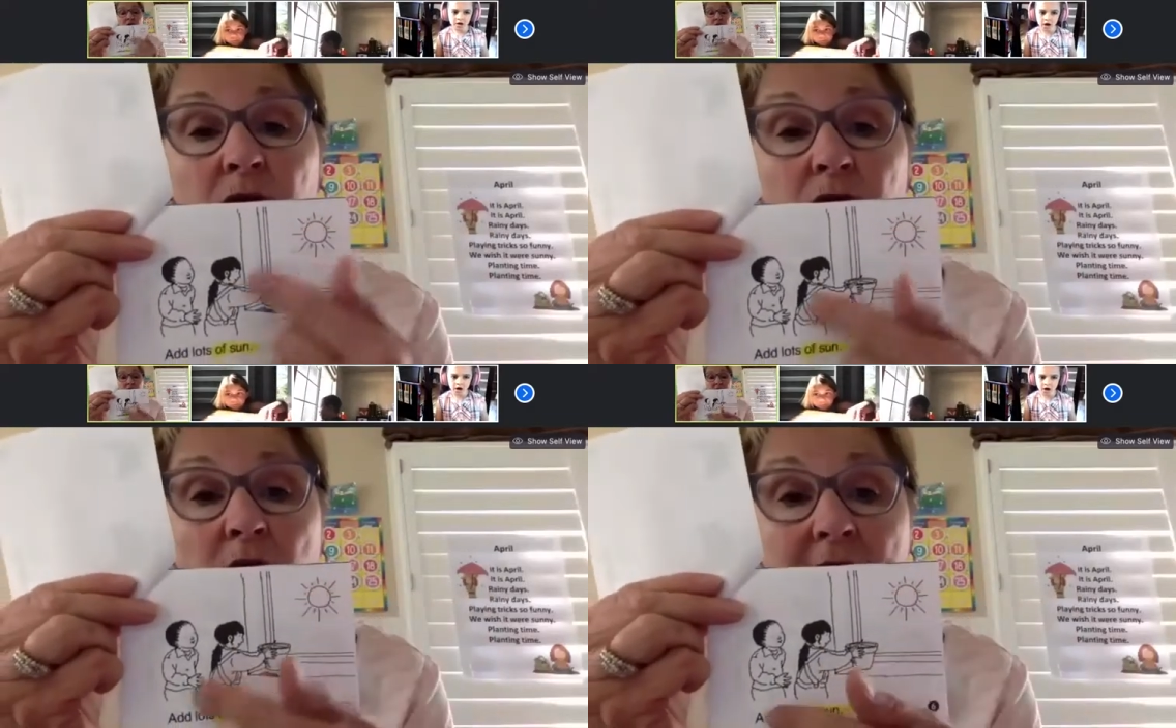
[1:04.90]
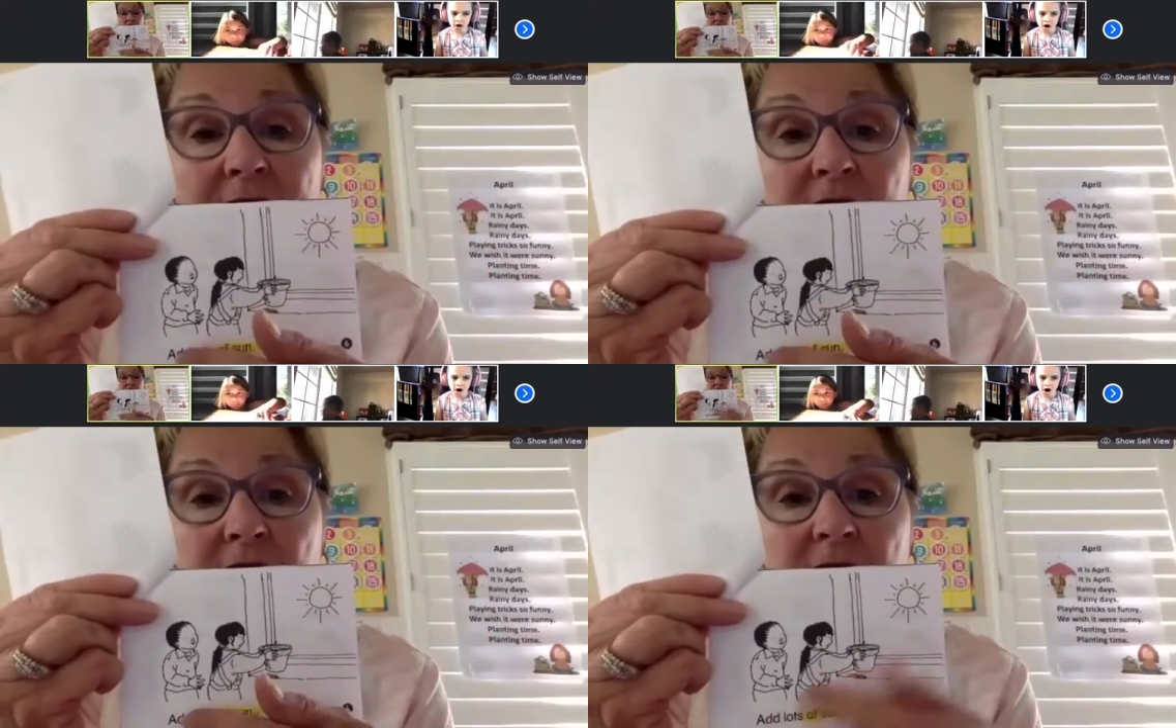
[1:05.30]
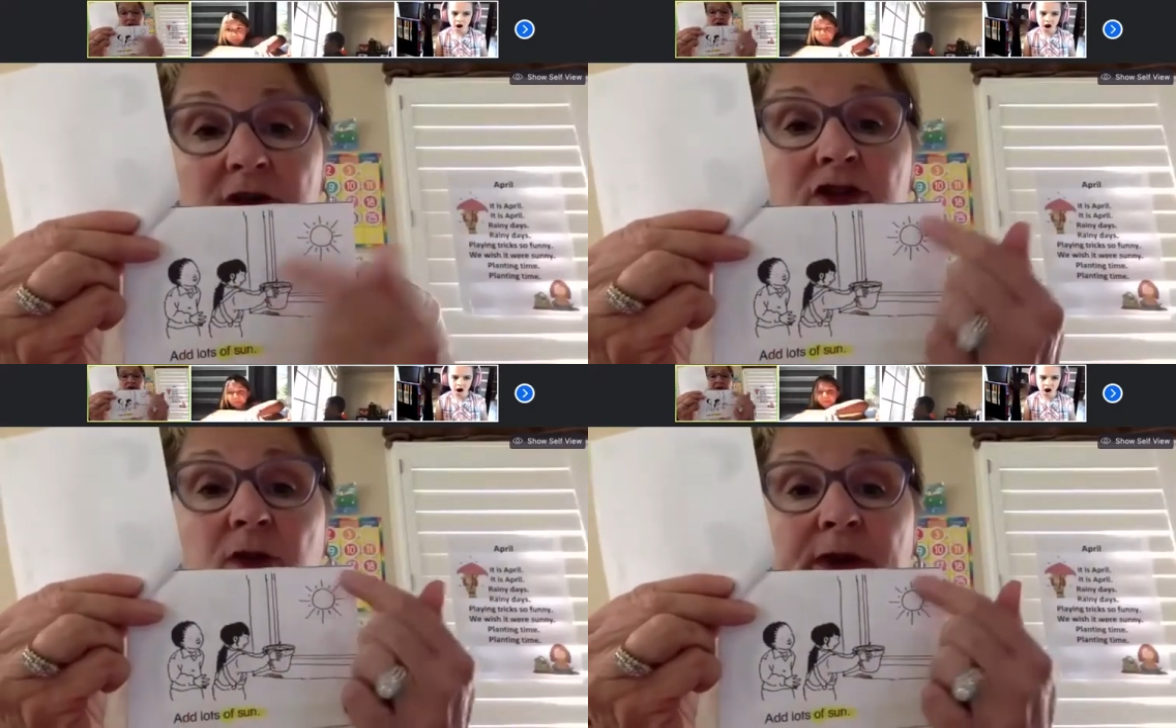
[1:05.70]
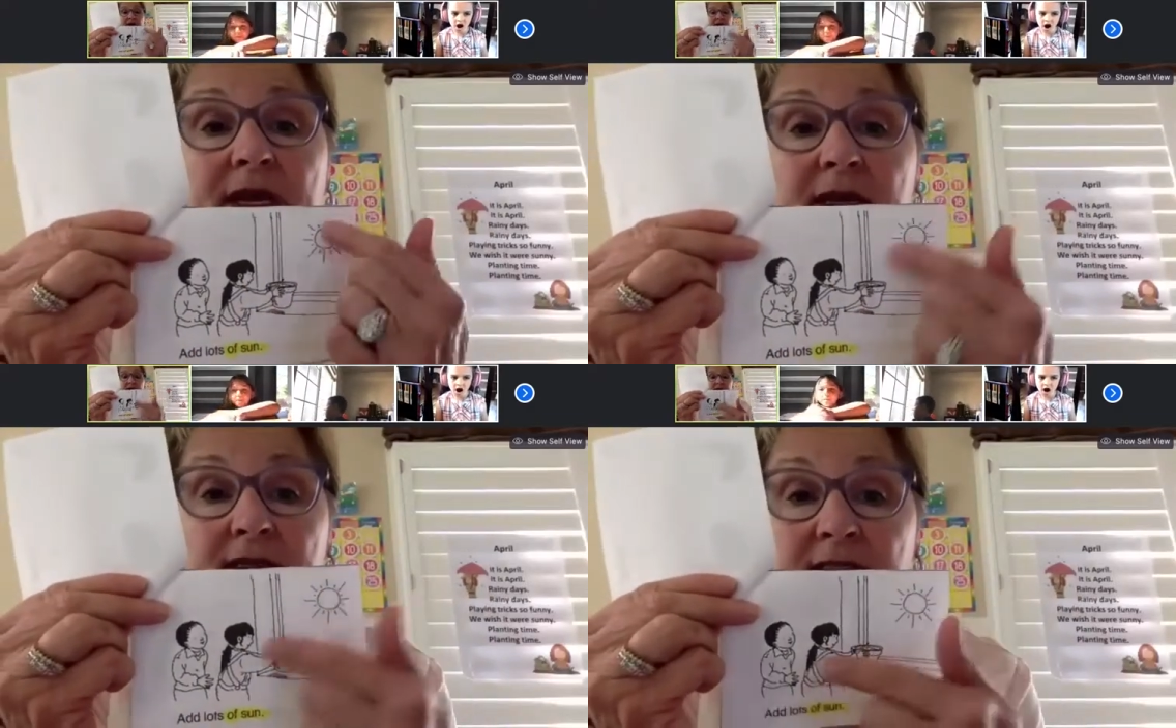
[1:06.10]
right there so
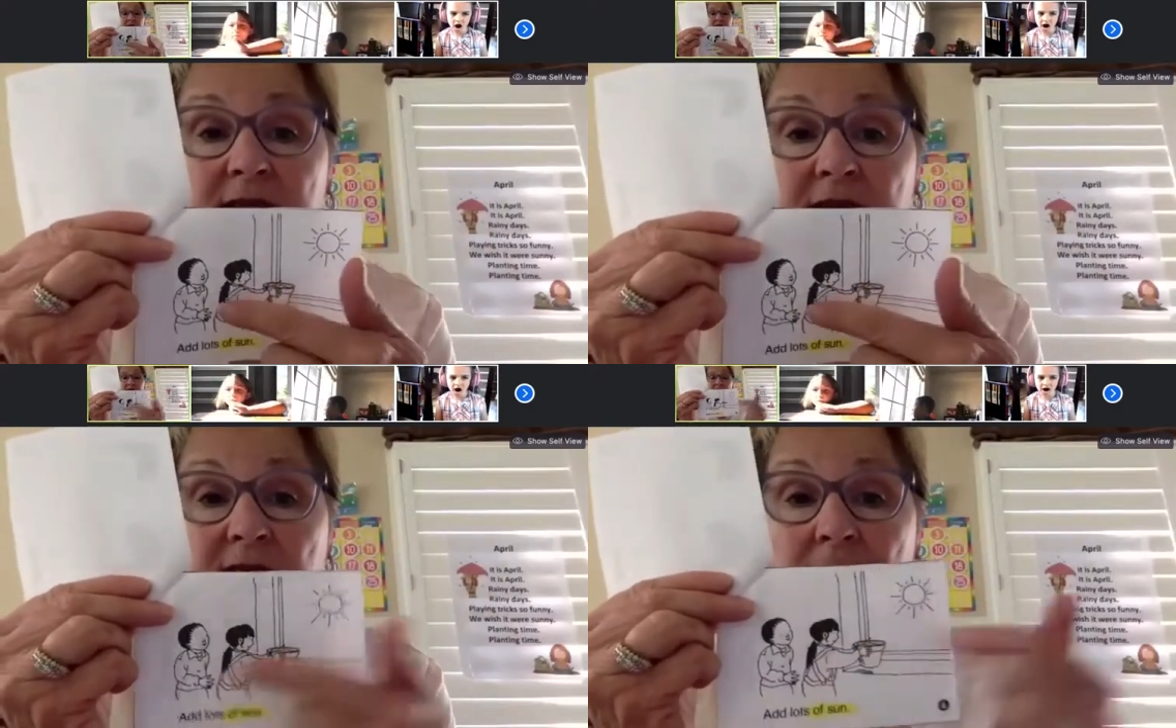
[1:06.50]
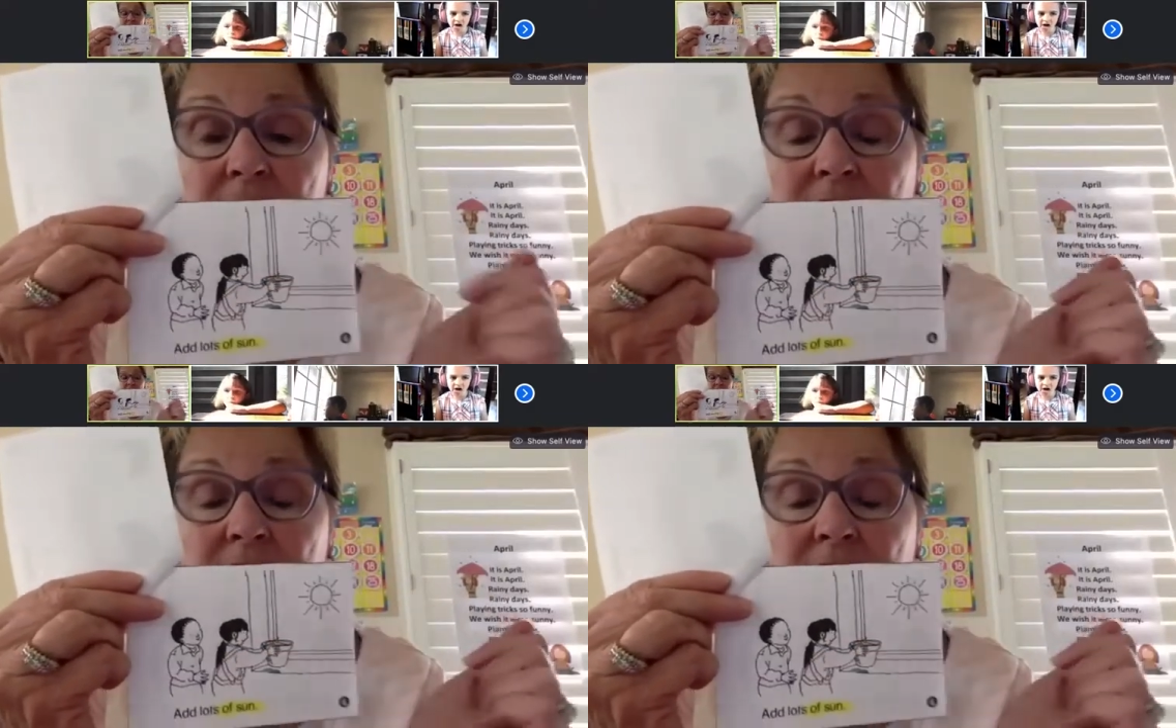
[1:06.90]
he can see that